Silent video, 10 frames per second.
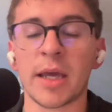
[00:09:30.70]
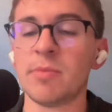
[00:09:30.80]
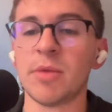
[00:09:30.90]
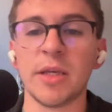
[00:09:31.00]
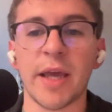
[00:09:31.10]
a
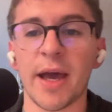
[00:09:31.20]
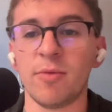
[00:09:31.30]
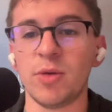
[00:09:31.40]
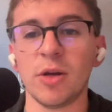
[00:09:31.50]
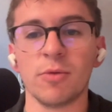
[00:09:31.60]
game that,
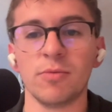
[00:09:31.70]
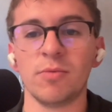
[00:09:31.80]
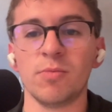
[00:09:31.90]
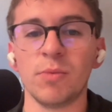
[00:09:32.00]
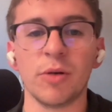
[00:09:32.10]
yeah, we don't
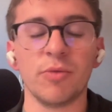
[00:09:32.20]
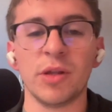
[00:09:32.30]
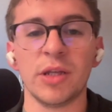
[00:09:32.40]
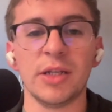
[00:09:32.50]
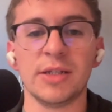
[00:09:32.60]

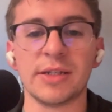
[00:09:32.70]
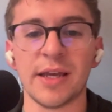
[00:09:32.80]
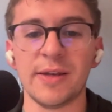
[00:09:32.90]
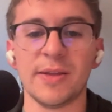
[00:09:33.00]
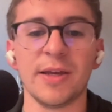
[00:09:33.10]
really need to
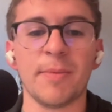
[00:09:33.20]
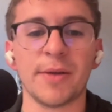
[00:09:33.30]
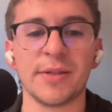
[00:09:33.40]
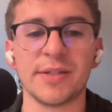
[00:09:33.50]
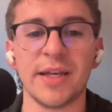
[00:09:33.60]
say anything
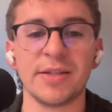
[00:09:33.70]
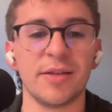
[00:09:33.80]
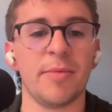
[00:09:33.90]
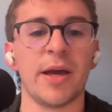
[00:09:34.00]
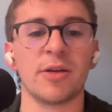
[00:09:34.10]
about the stakes
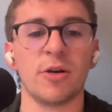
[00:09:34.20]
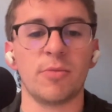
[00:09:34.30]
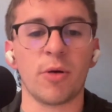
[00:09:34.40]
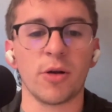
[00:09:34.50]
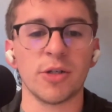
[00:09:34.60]
of the
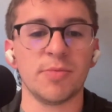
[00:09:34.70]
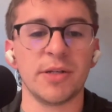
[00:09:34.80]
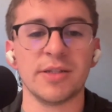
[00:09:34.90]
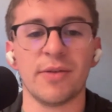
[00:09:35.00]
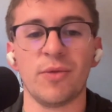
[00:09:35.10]
backyard brawl just
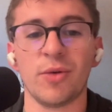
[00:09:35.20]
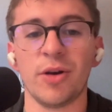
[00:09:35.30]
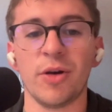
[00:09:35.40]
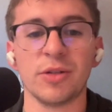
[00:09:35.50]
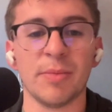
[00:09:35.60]
because everyone
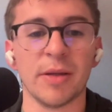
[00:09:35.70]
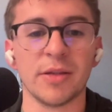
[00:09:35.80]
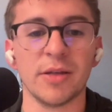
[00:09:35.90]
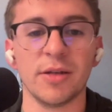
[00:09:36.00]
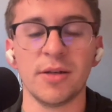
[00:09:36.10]
knows
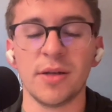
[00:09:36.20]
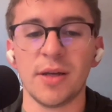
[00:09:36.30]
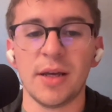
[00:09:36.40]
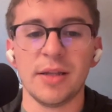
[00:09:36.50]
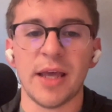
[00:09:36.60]
about the
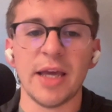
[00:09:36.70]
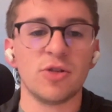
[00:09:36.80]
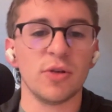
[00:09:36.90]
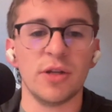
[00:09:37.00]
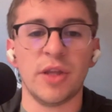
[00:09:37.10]

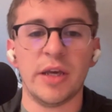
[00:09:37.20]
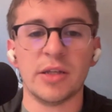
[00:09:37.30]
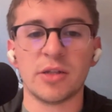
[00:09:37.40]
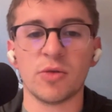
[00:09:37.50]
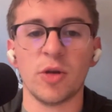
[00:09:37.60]
hatred and the
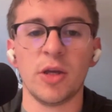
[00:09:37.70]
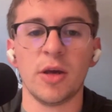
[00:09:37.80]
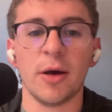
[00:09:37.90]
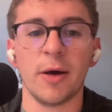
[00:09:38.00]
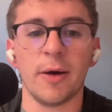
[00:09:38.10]

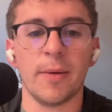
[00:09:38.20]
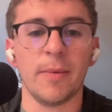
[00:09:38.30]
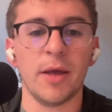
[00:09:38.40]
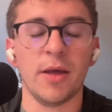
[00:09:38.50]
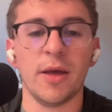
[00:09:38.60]
history,
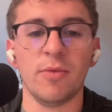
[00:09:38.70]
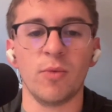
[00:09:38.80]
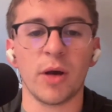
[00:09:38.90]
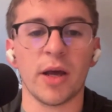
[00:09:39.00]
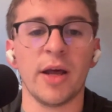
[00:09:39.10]

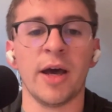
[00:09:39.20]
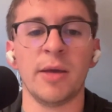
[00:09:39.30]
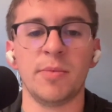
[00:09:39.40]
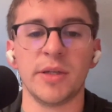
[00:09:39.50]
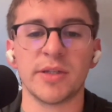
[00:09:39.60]
and what kind of
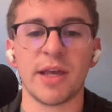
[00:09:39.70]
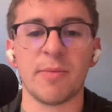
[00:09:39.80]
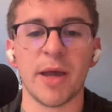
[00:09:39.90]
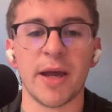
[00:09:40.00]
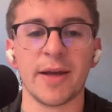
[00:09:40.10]
hype this
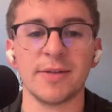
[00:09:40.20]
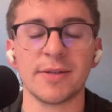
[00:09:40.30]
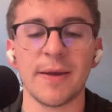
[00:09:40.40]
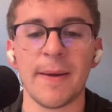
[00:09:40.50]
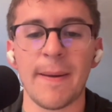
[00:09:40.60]
game
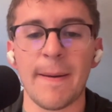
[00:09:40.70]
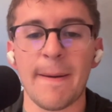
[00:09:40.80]
has.